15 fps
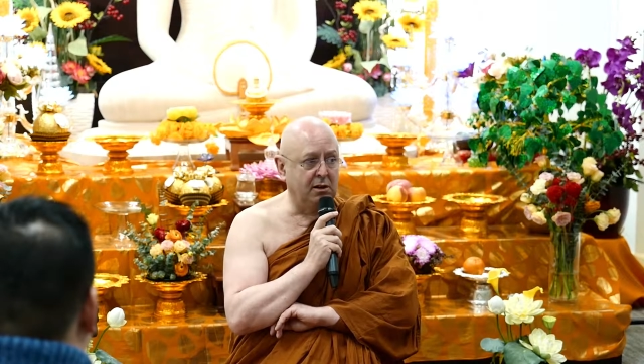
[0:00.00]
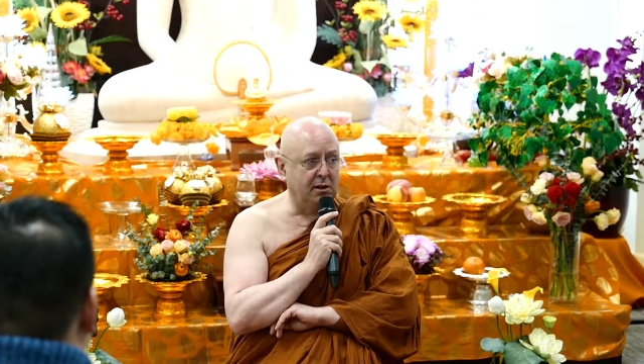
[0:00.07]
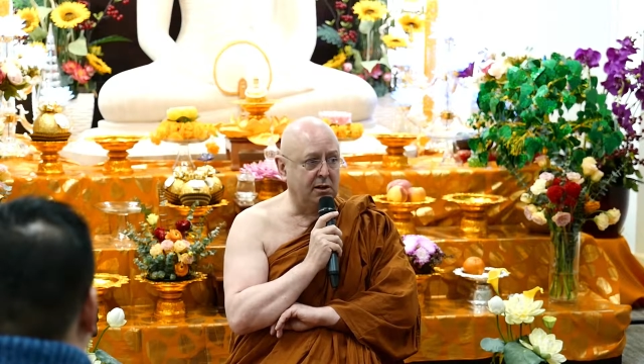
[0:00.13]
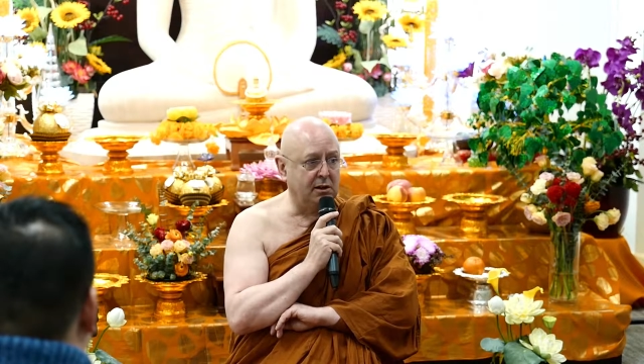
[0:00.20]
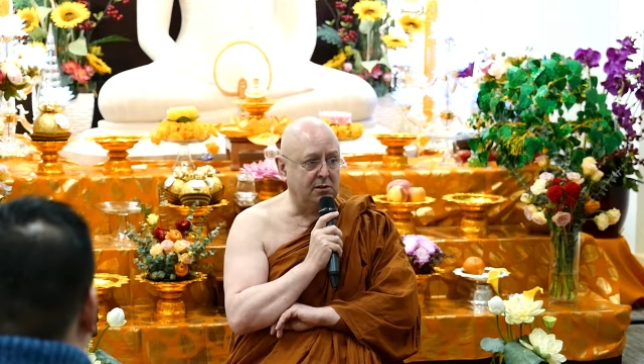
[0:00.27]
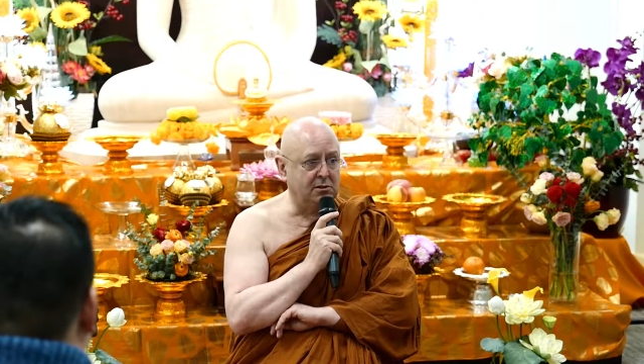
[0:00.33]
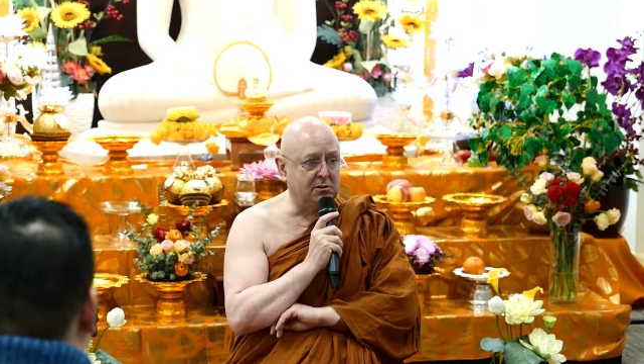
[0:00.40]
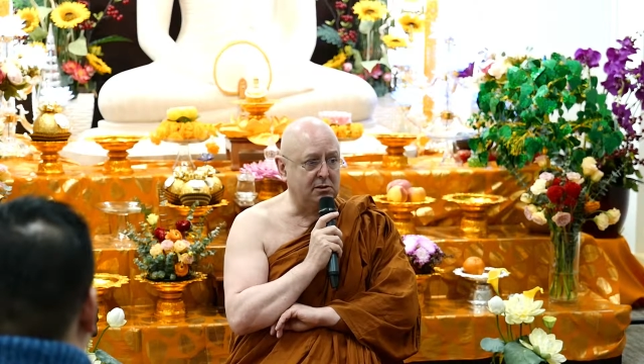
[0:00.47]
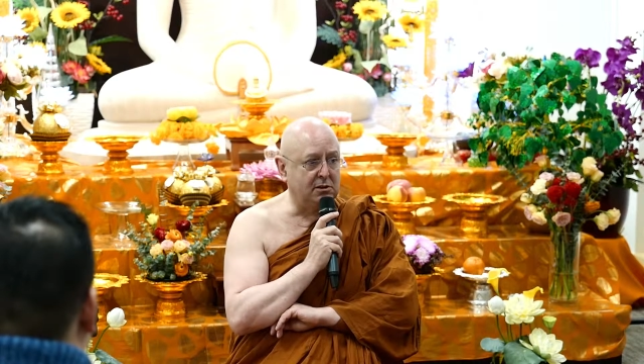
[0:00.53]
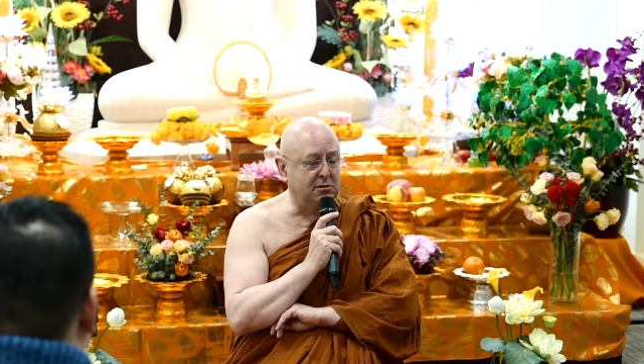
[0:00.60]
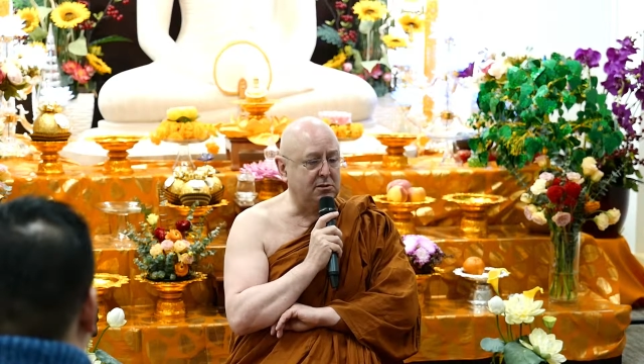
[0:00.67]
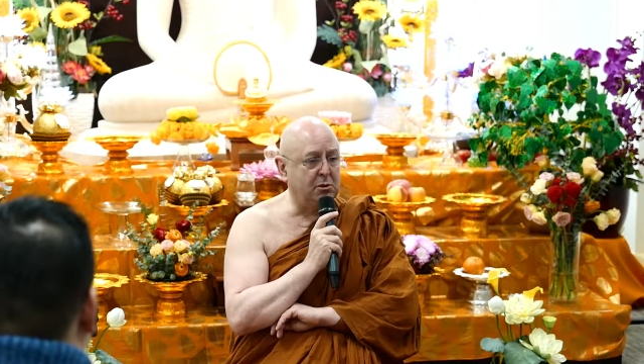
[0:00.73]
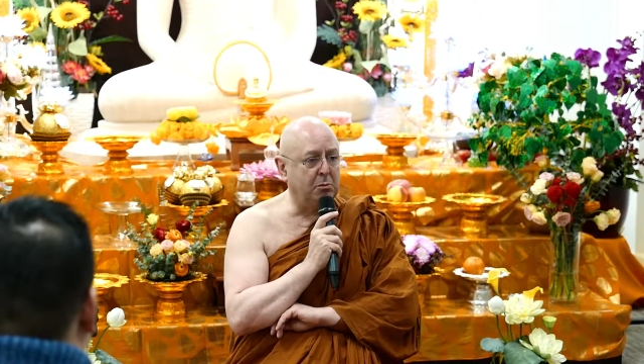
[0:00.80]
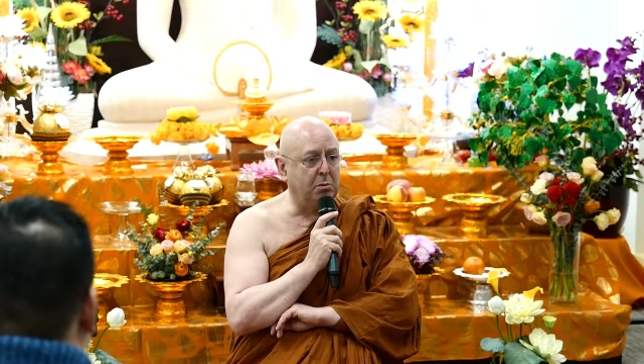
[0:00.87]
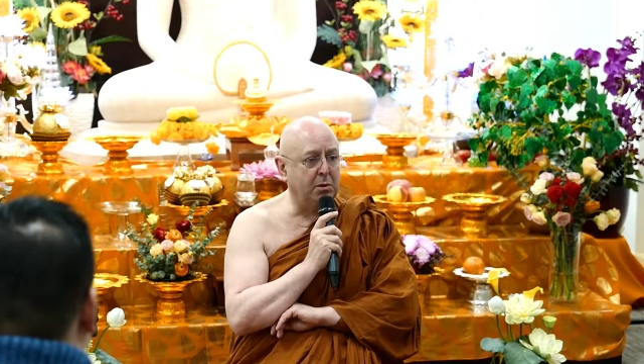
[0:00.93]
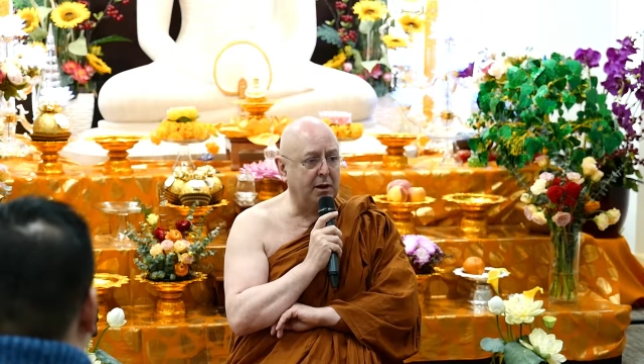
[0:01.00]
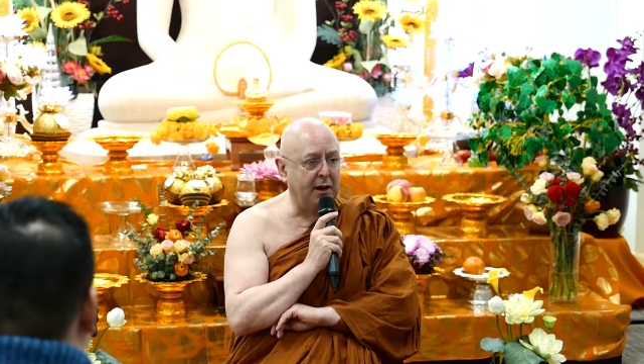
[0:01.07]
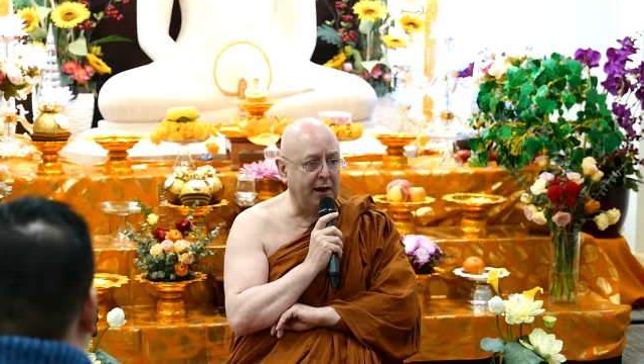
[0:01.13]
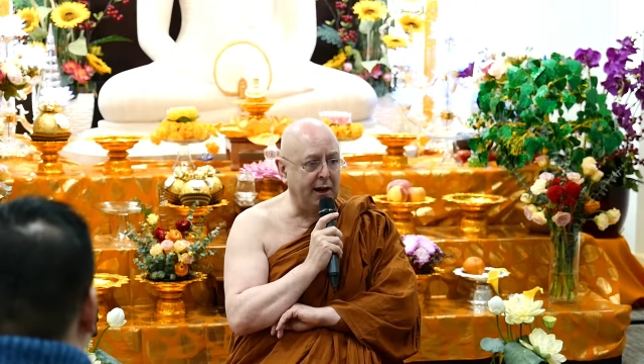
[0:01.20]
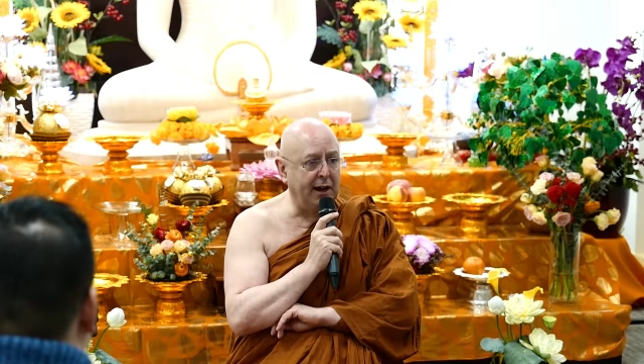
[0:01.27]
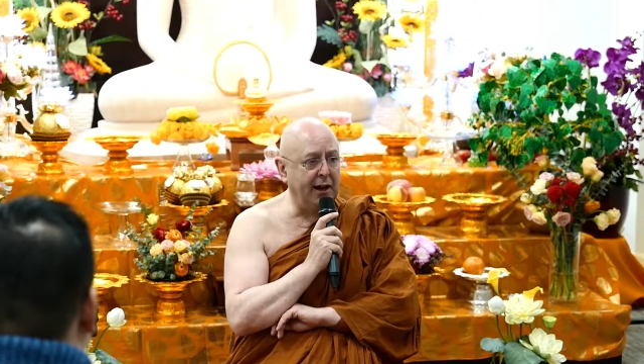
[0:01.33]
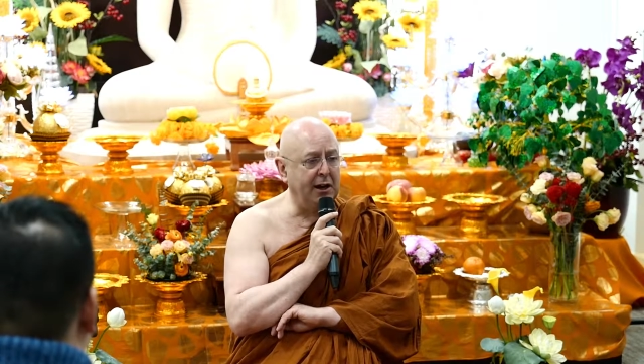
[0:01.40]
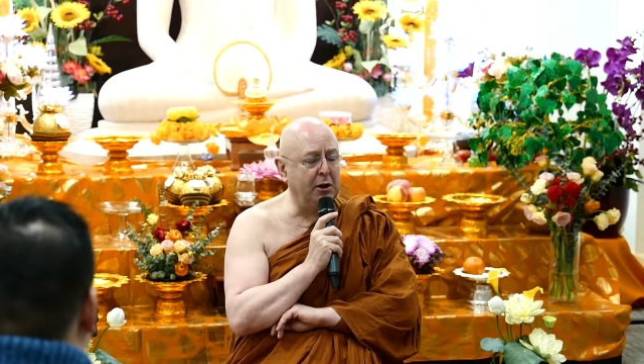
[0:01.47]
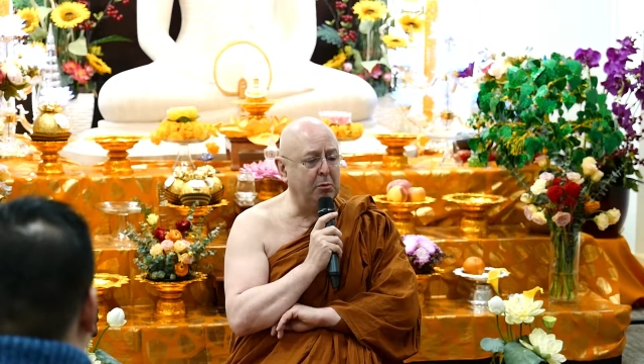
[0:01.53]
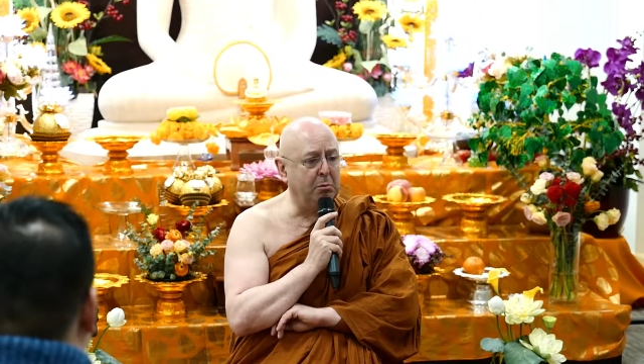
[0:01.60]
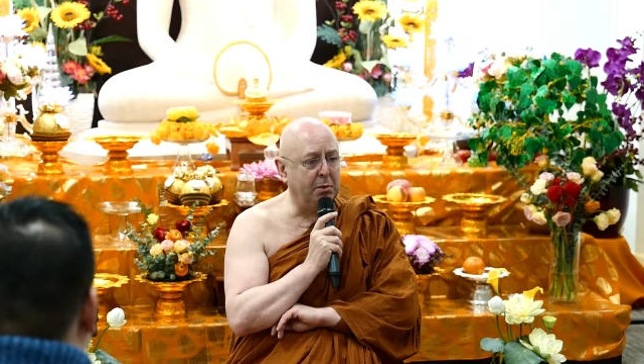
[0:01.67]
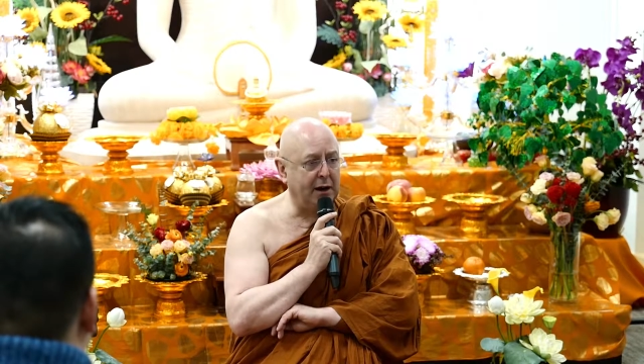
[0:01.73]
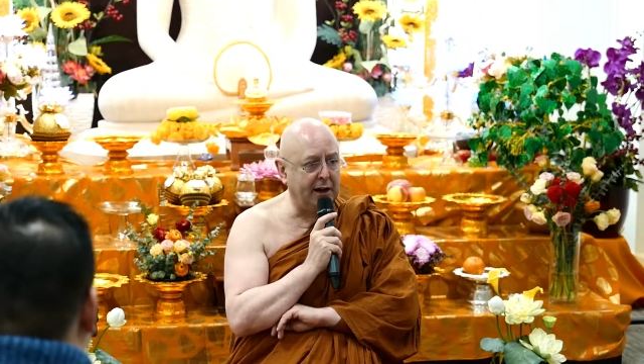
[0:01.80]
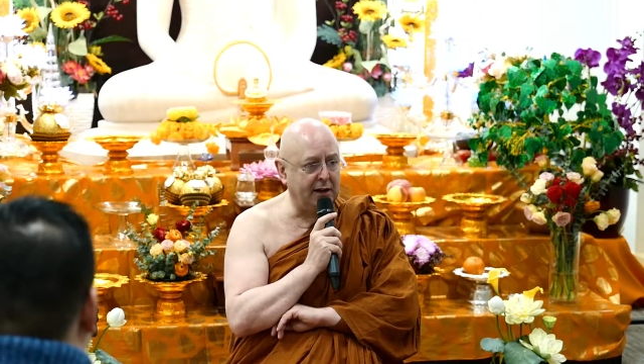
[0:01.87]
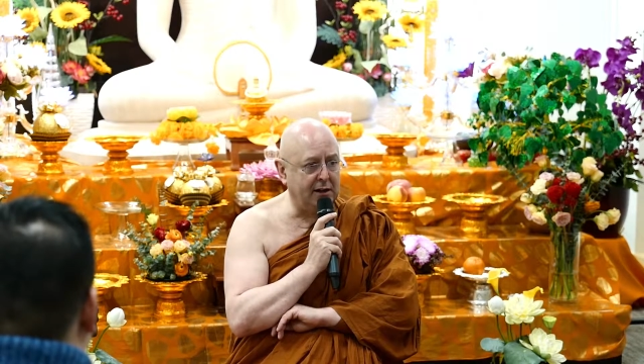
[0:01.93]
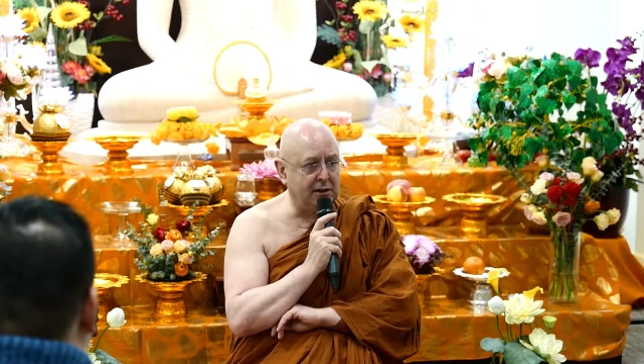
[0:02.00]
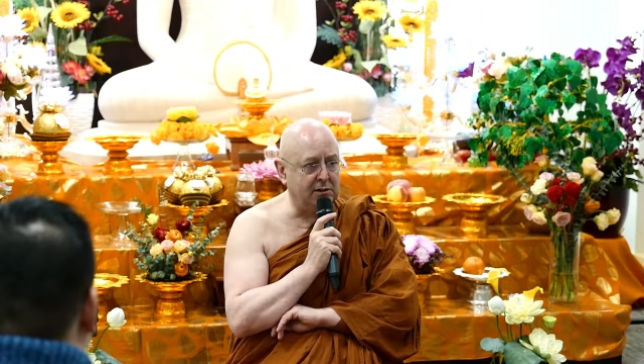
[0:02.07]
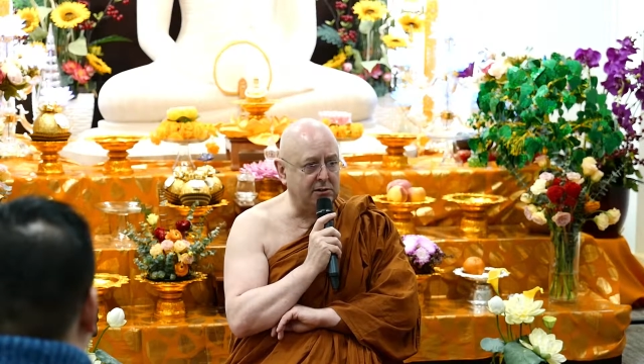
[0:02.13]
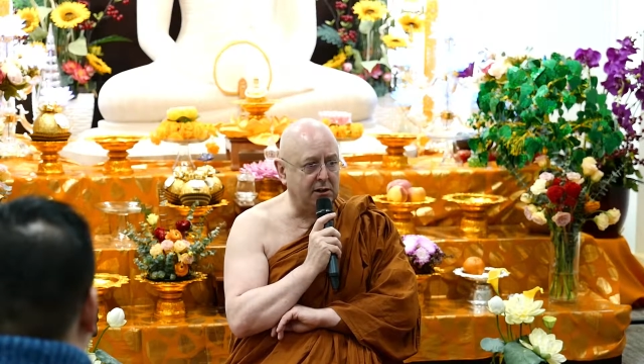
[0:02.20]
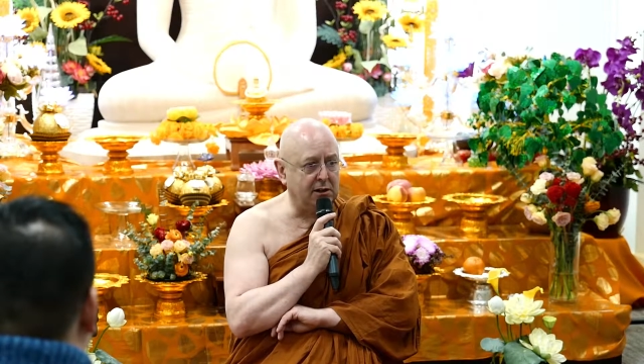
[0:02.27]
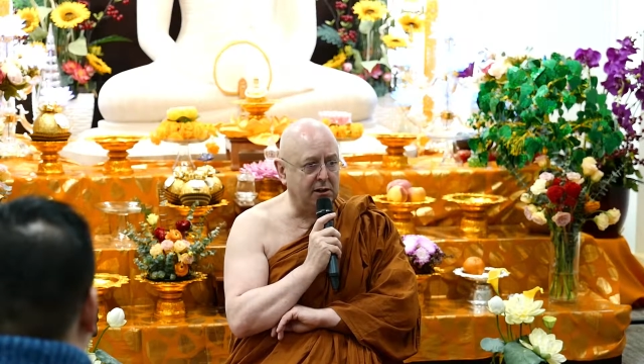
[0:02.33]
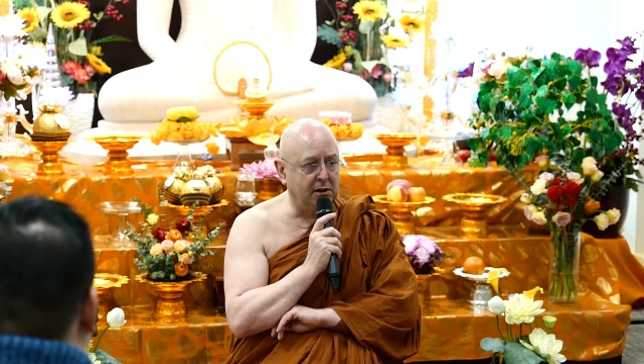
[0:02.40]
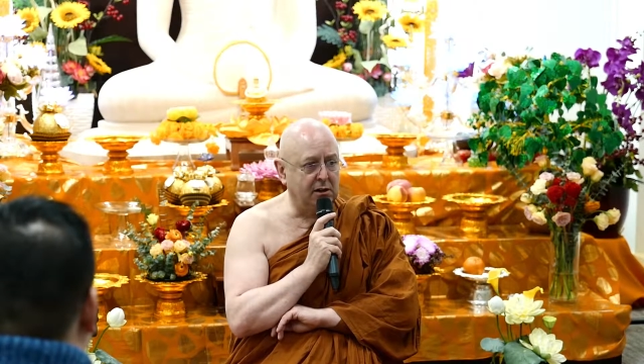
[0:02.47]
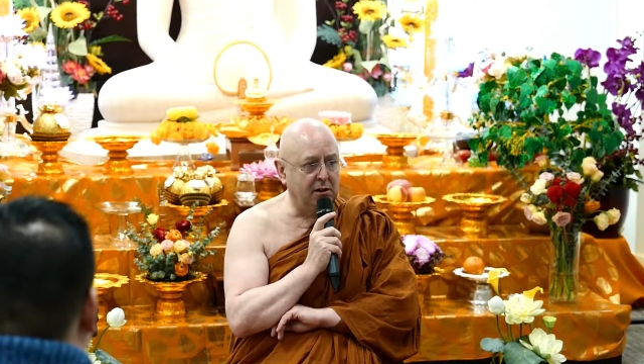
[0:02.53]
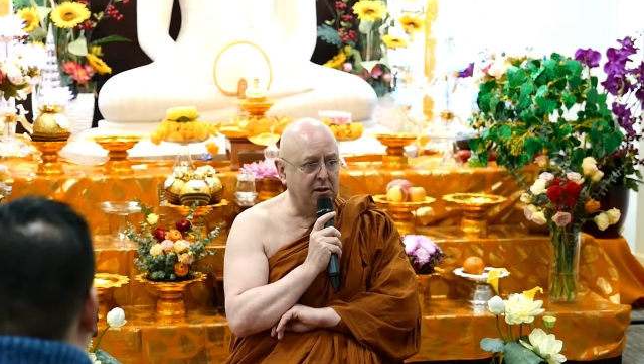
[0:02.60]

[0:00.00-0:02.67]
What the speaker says: as just plain packaging